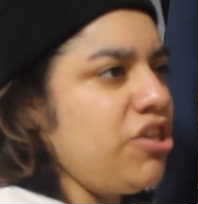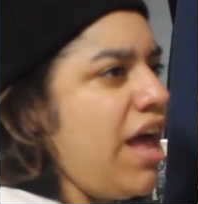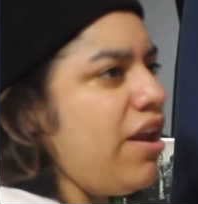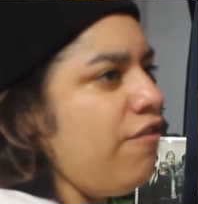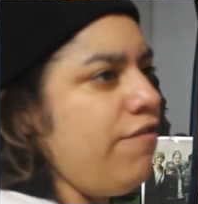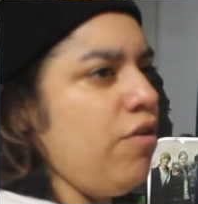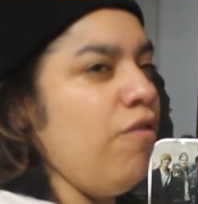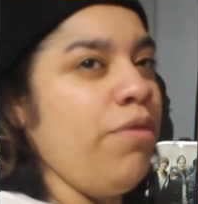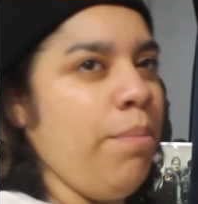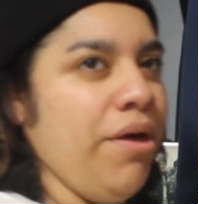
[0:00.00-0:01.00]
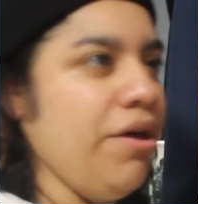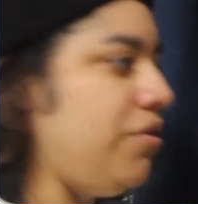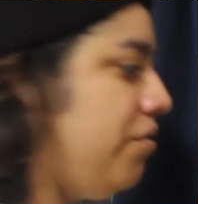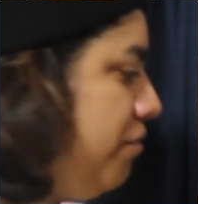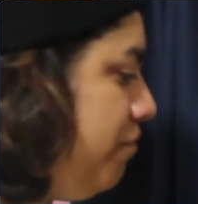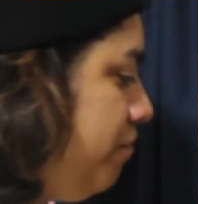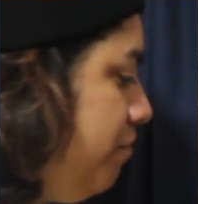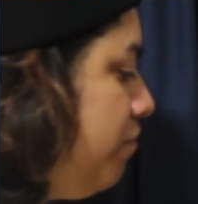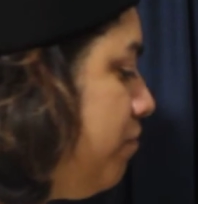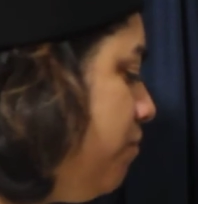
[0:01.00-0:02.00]
side, I think of the bird.
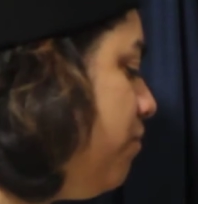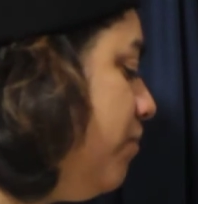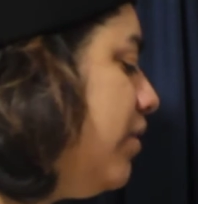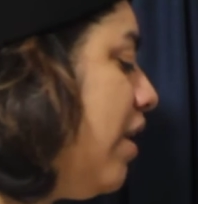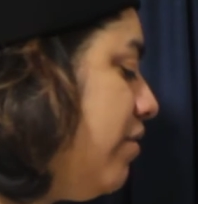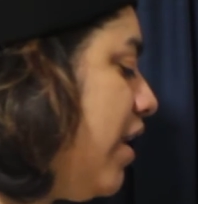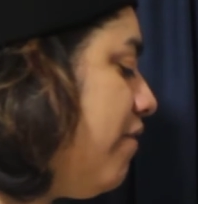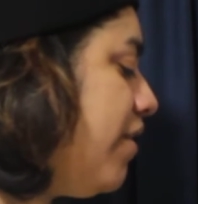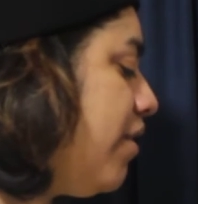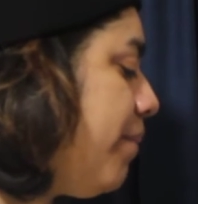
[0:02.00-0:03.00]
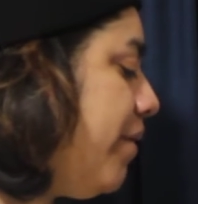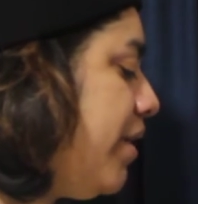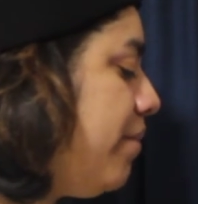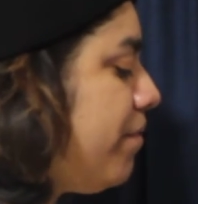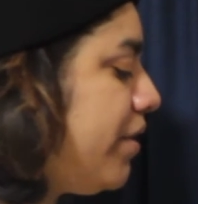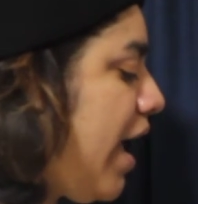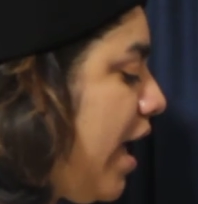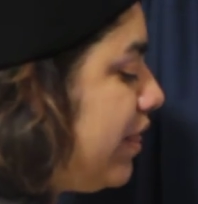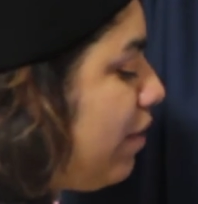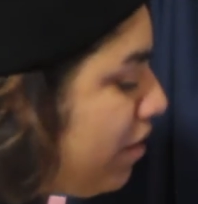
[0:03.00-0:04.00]
now that I think about it. But
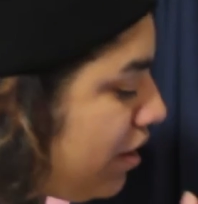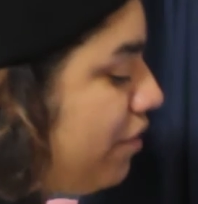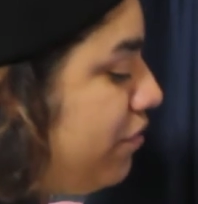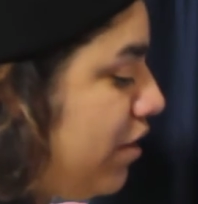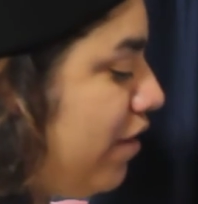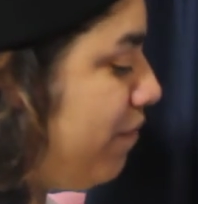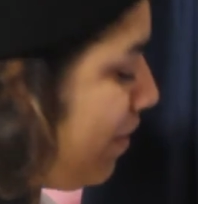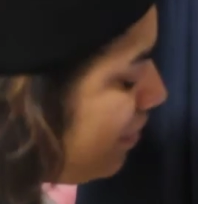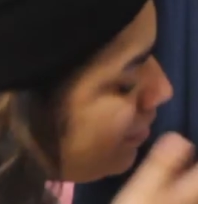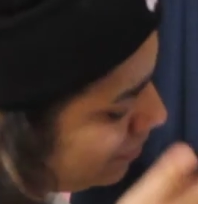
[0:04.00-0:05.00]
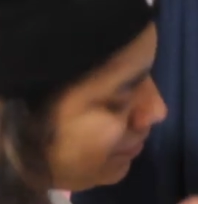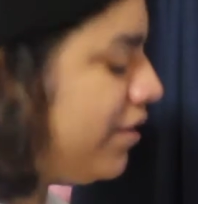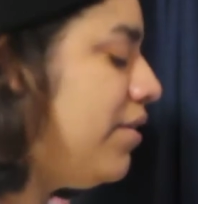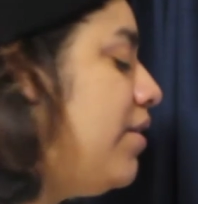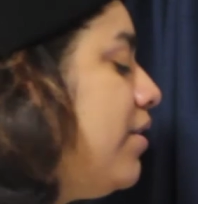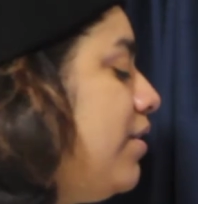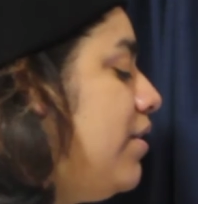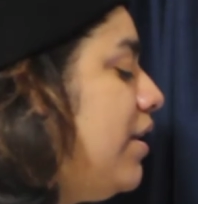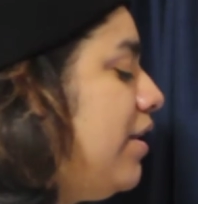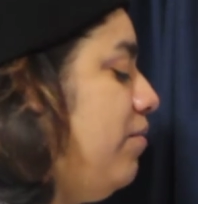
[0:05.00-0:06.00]
yeah, they were close enough, but
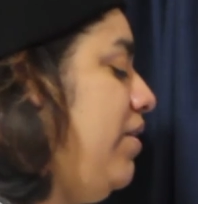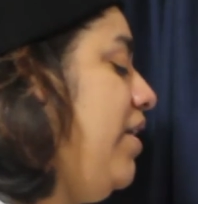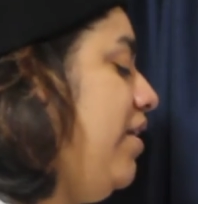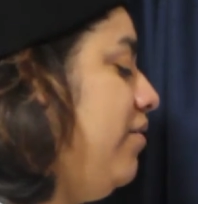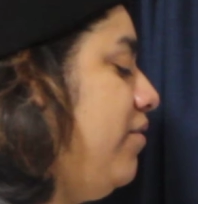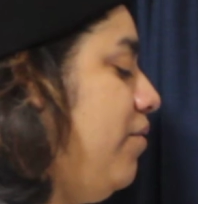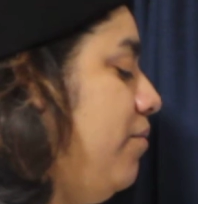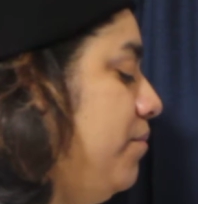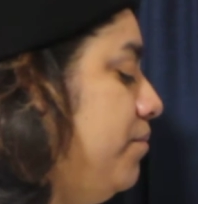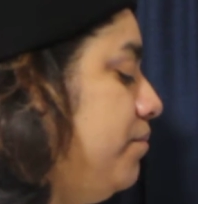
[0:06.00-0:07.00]
it is what it is though.